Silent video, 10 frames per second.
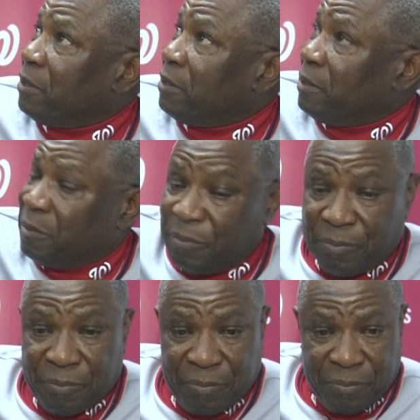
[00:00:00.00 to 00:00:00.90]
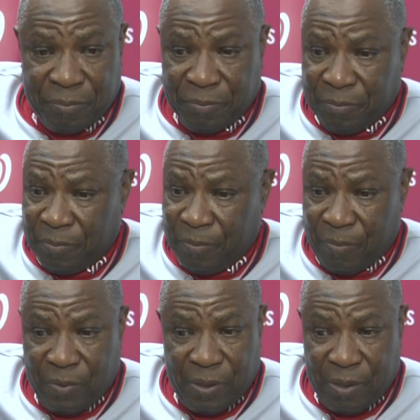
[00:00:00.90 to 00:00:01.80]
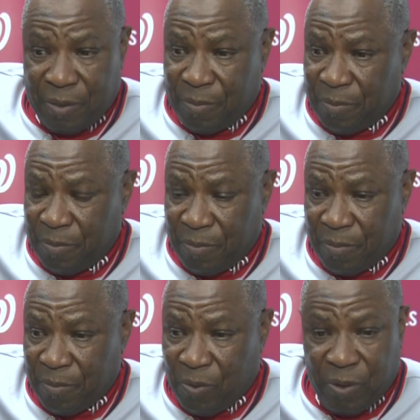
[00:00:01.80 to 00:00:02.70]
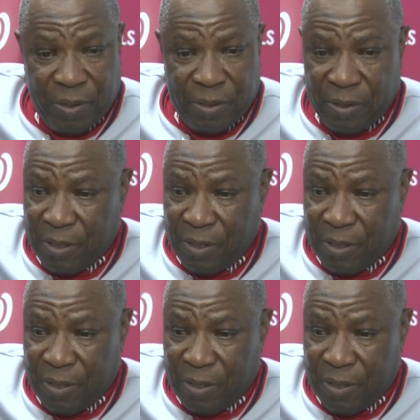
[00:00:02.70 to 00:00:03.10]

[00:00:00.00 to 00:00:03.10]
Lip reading: Boy,